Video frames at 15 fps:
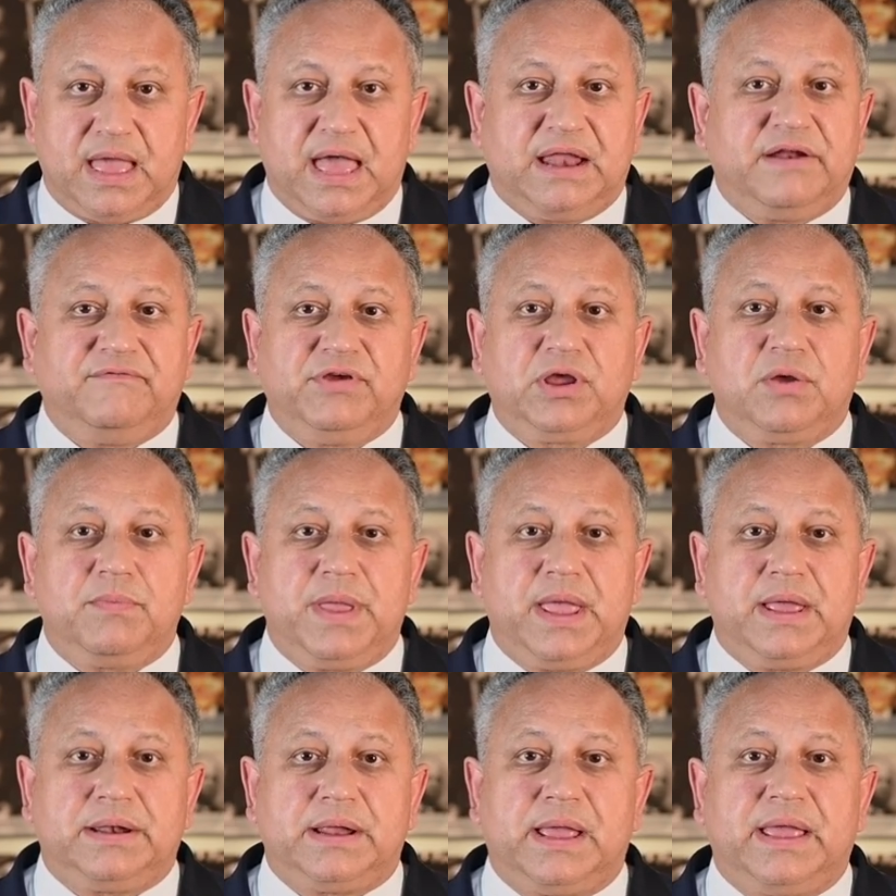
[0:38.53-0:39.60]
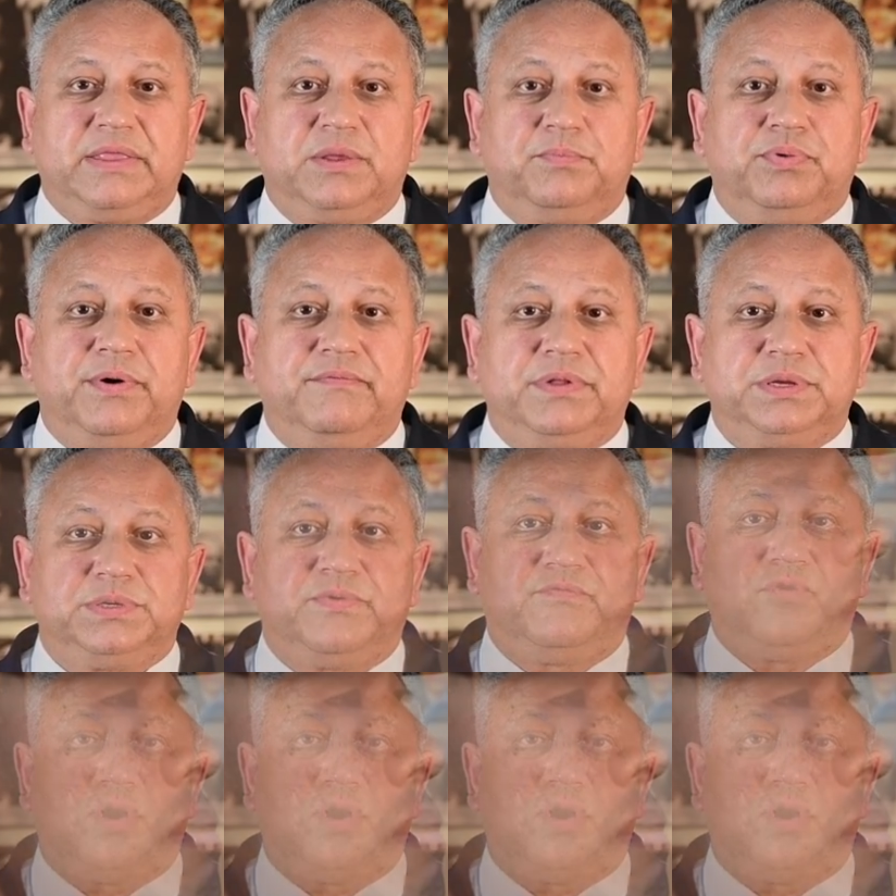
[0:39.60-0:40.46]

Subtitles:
At every command, I had the privilege of